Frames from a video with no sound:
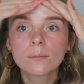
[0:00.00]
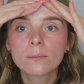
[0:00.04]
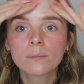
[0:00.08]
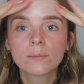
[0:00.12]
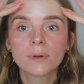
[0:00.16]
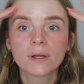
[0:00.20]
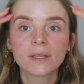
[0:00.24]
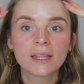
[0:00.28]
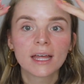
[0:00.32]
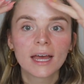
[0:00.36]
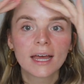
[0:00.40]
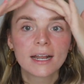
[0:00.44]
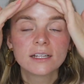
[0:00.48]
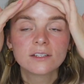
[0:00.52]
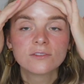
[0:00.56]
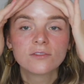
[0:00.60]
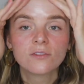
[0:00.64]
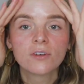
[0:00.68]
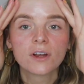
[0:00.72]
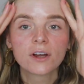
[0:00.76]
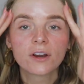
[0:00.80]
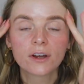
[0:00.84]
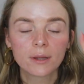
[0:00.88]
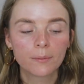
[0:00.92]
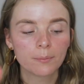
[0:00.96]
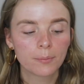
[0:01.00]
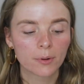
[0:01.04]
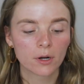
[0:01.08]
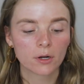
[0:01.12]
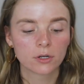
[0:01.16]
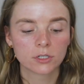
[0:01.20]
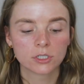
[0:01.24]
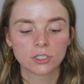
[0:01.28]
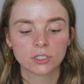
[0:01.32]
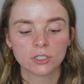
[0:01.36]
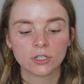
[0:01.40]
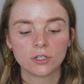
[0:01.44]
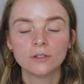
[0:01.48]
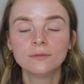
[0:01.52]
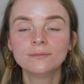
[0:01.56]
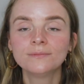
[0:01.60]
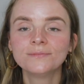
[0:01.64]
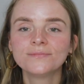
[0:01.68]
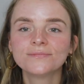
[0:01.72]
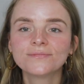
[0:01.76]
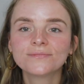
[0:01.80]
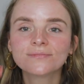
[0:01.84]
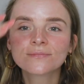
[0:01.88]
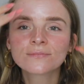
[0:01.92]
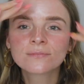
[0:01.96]
But that is very personal
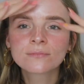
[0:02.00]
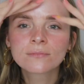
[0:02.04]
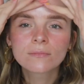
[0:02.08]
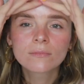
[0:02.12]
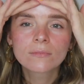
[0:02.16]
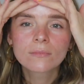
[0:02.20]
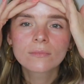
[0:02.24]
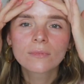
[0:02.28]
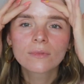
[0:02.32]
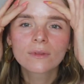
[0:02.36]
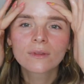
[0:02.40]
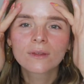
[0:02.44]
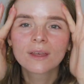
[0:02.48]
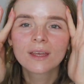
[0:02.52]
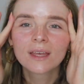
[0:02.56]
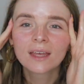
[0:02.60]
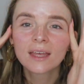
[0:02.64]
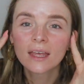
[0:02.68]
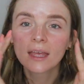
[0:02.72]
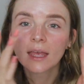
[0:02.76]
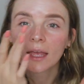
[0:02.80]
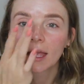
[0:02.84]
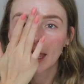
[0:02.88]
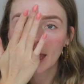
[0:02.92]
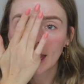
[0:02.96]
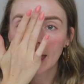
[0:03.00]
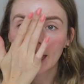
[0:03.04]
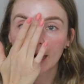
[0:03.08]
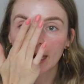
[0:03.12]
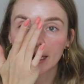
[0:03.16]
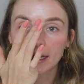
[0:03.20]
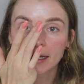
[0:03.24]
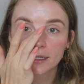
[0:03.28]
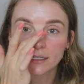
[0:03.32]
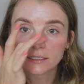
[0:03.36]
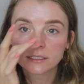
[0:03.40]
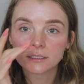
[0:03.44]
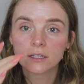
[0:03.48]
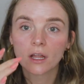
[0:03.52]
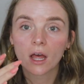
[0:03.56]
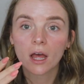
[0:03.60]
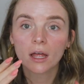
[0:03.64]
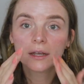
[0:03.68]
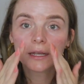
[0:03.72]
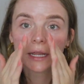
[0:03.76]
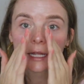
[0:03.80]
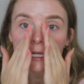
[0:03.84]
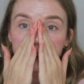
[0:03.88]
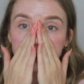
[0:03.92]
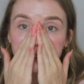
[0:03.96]
and is not
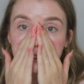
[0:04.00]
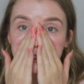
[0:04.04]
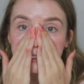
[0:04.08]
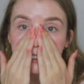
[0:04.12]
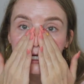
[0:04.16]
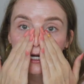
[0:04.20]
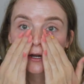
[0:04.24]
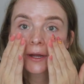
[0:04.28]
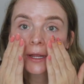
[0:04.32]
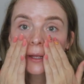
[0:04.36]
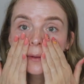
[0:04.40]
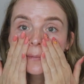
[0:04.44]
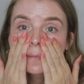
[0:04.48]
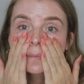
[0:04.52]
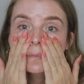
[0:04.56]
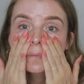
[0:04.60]
necessary.